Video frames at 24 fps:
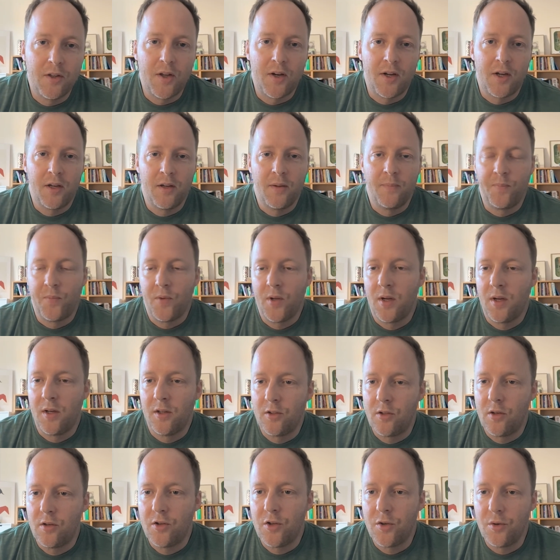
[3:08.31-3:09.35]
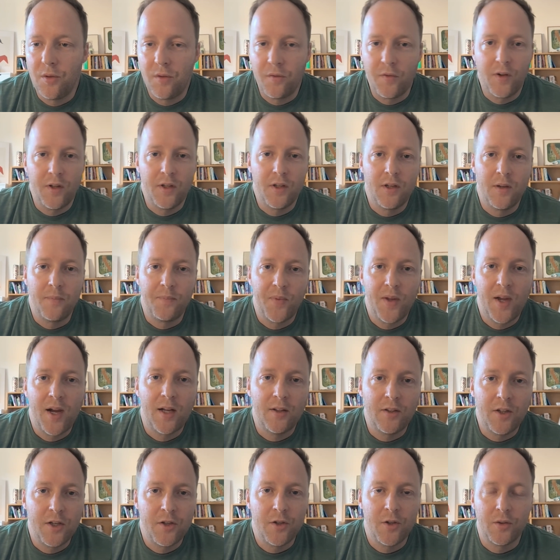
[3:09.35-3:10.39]
And I truthfully,
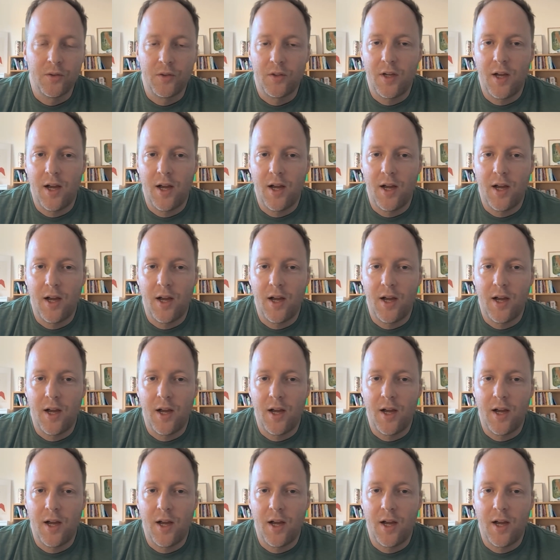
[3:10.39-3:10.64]
had I not